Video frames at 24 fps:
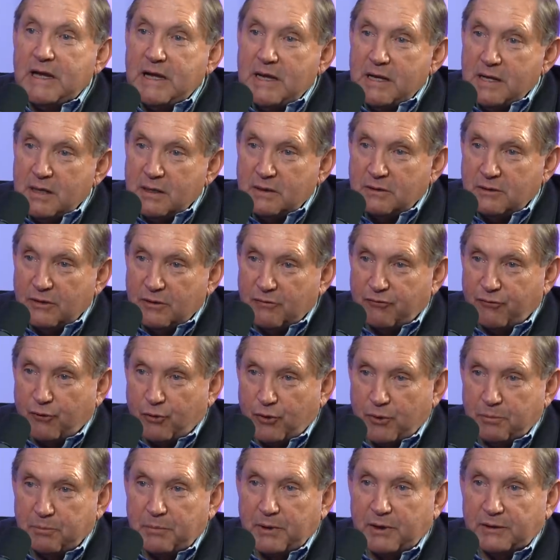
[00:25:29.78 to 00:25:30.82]
in the
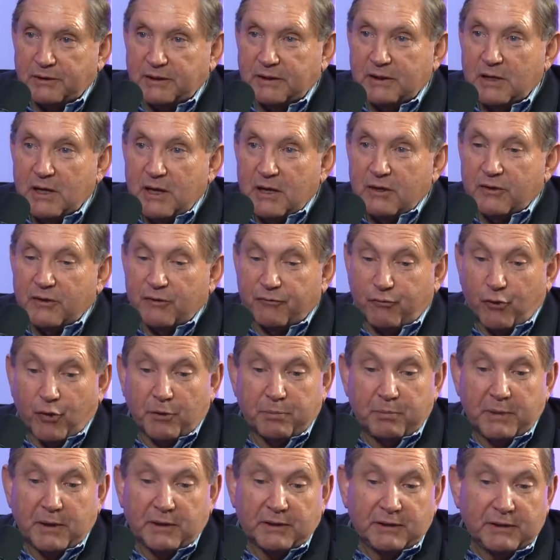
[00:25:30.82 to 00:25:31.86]
Ford Building,
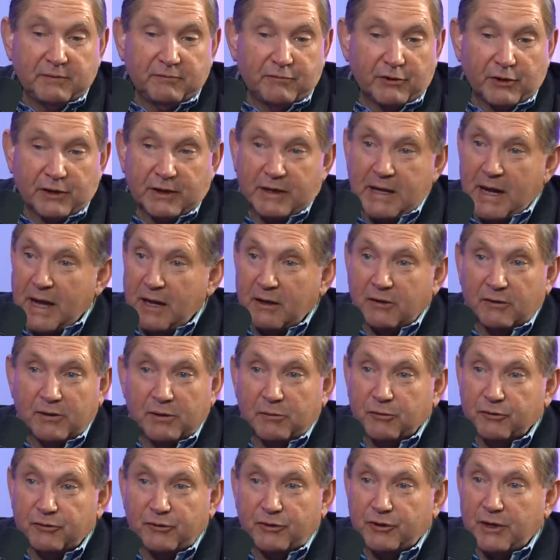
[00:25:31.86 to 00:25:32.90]
very candidly,
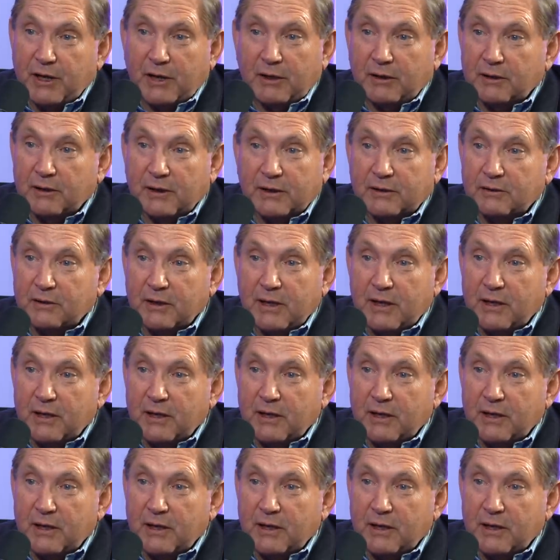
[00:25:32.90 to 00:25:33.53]
was a derelict.